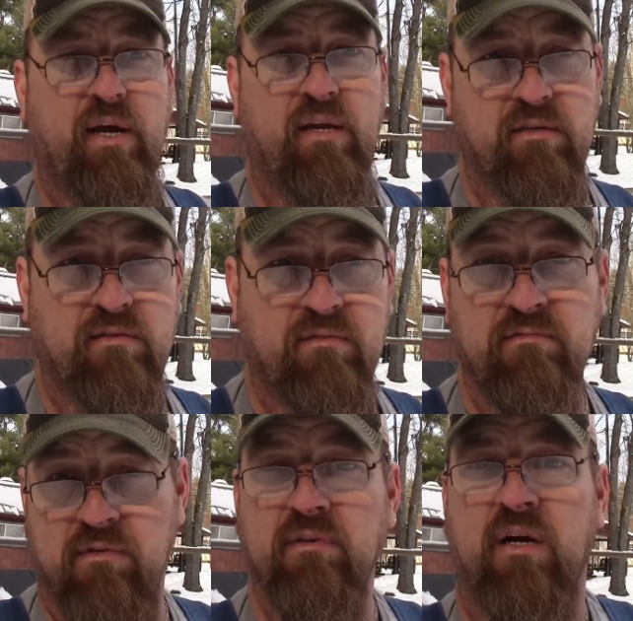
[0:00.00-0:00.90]
can
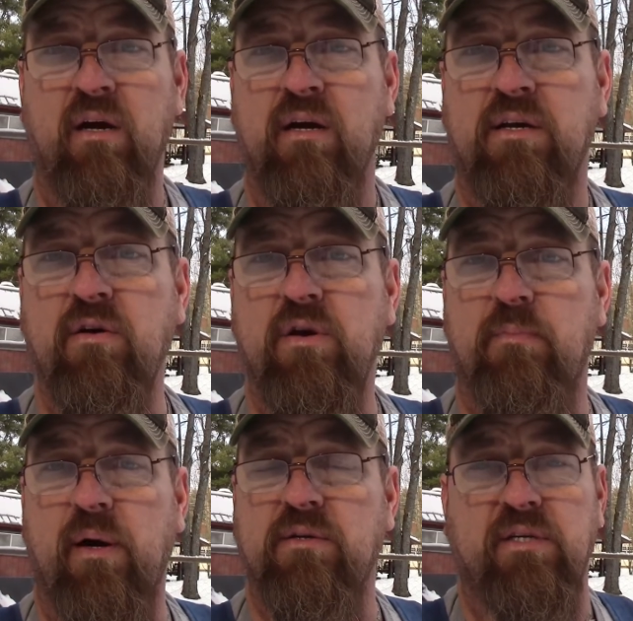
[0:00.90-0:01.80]
kill your
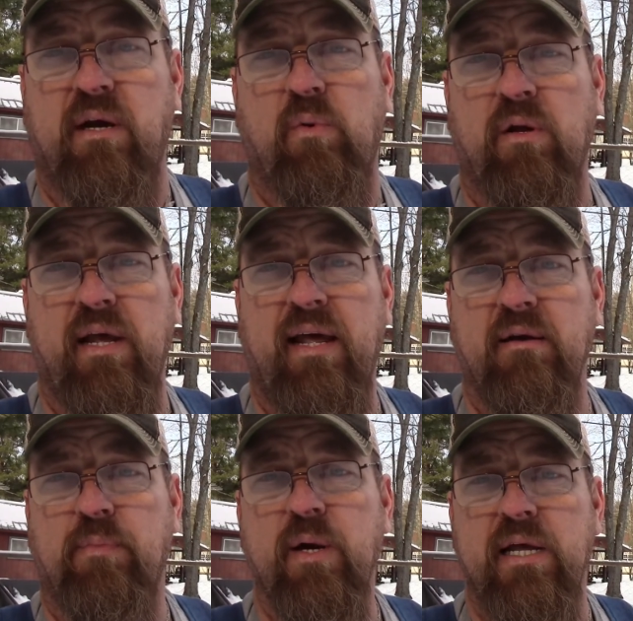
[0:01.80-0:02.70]
birds and they, they
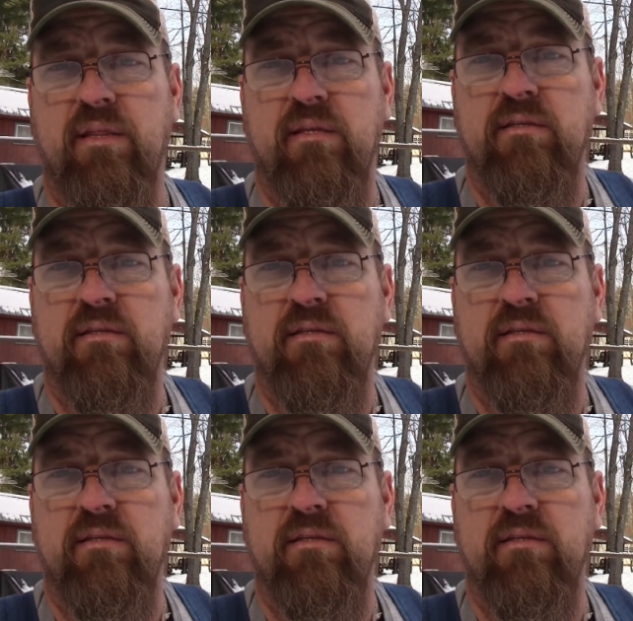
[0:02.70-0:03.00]
can't breathe.